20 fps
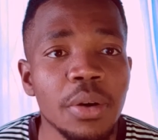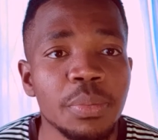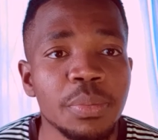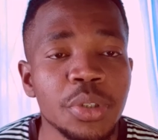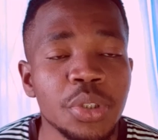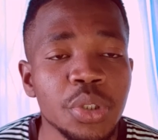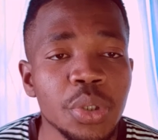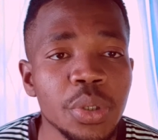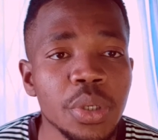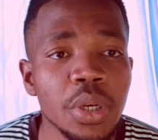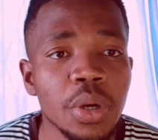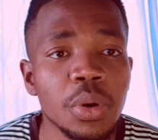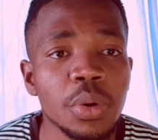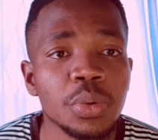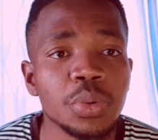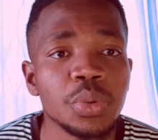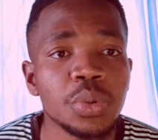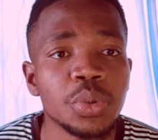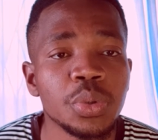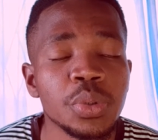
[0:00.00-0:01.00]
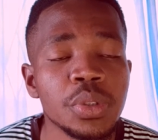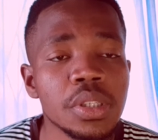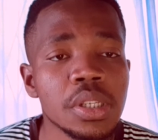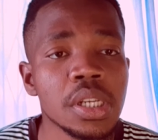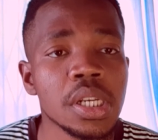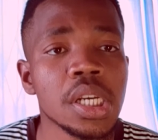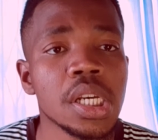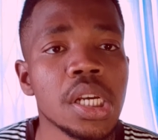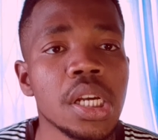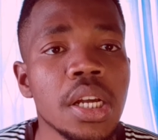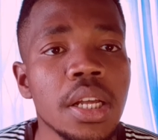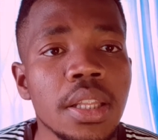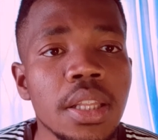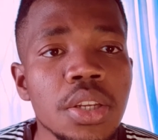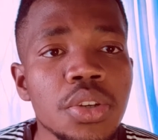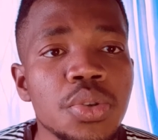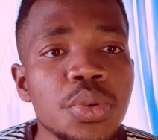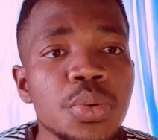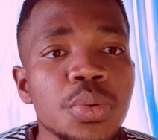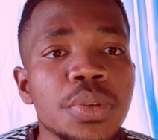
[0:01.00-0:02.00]
be showing how to use the
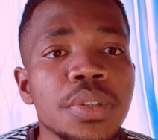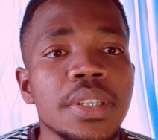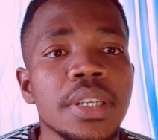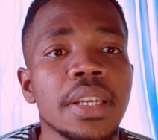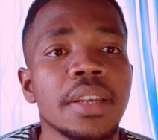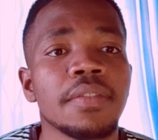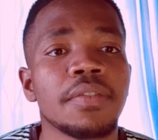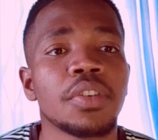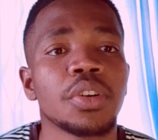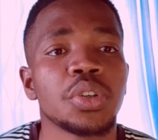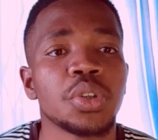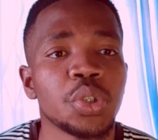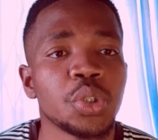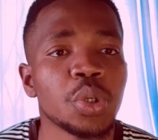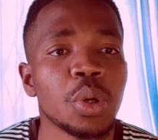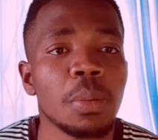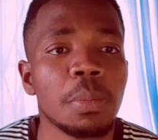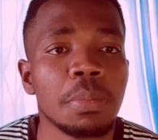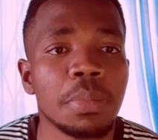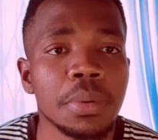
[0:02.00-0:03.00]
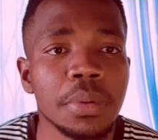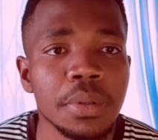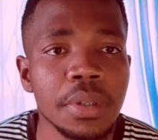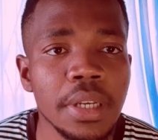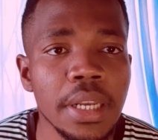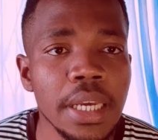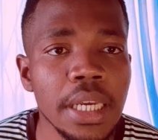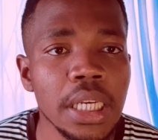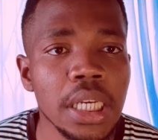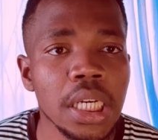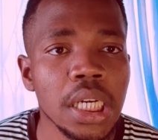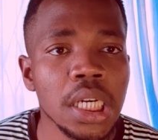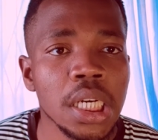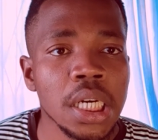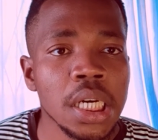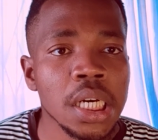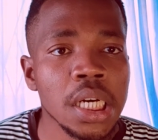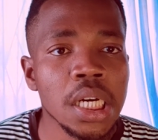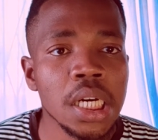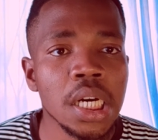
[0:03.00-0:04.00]
tools in photoshop like
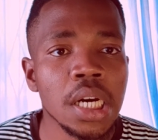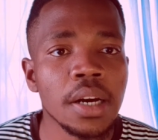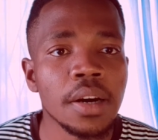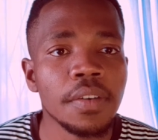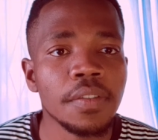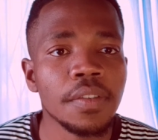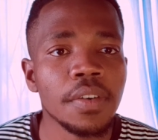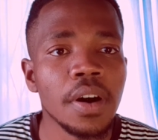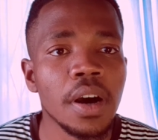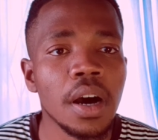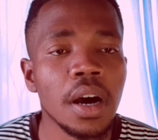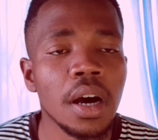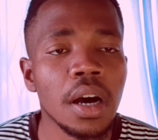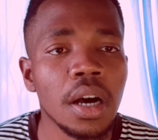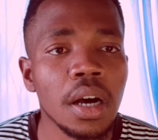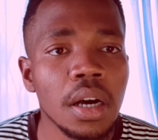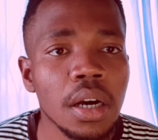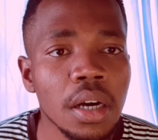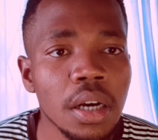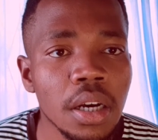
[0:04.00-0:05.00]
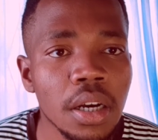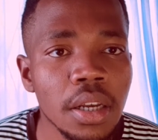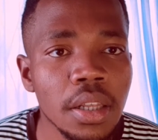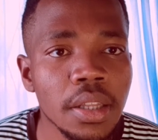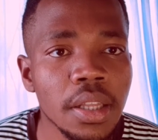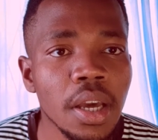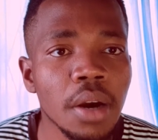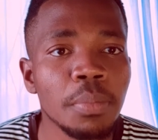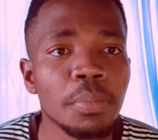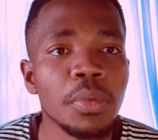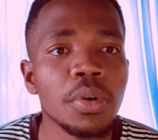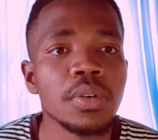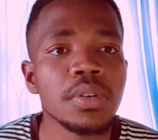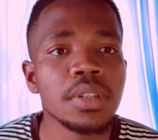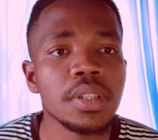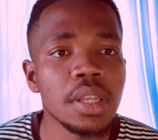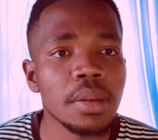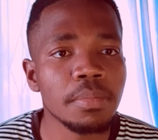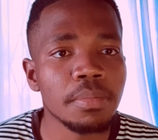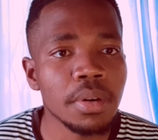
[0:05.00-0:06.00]
uh, the
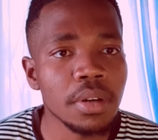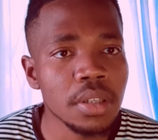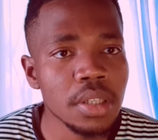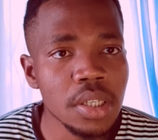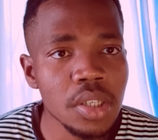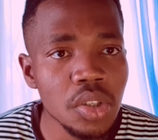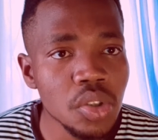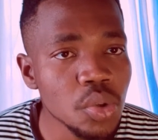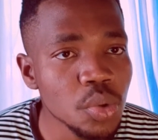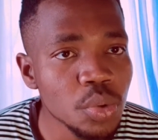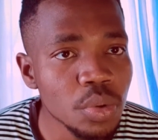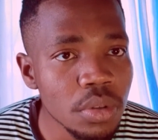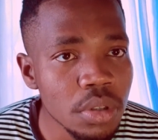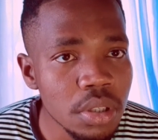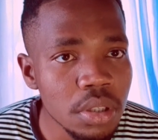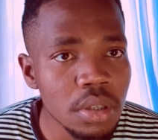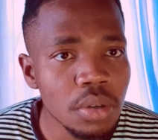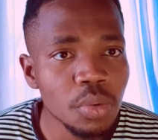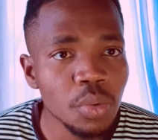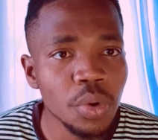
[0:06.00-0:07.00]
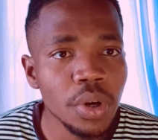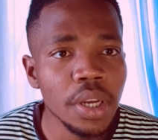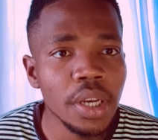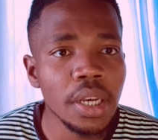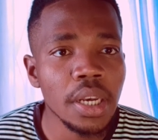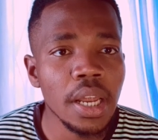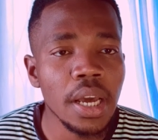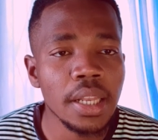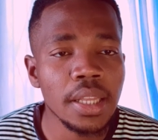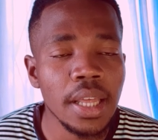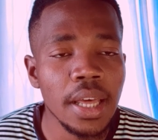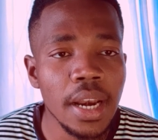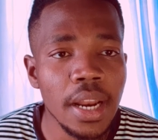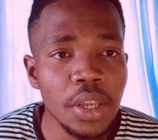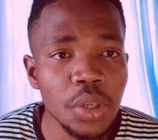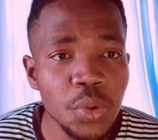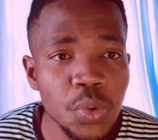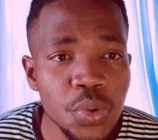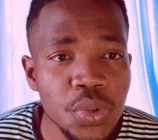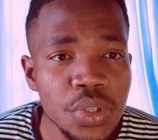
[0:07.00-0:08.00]
most important tools when that I
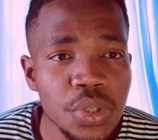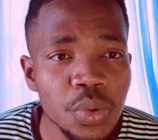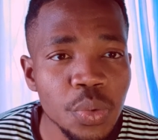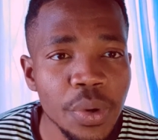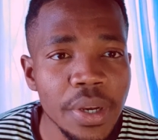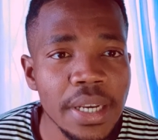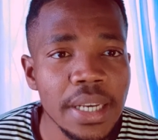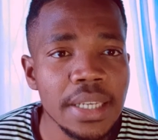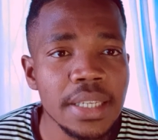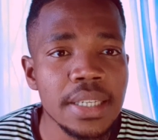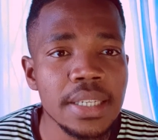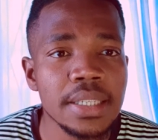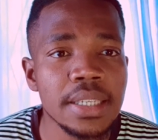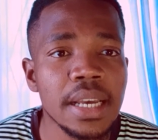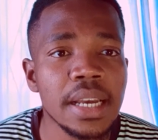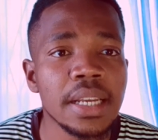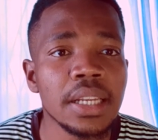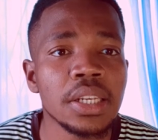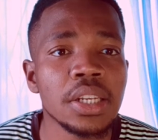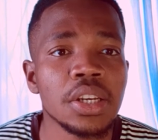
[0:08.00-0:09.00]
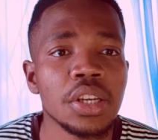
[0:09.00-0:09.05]
use when I design.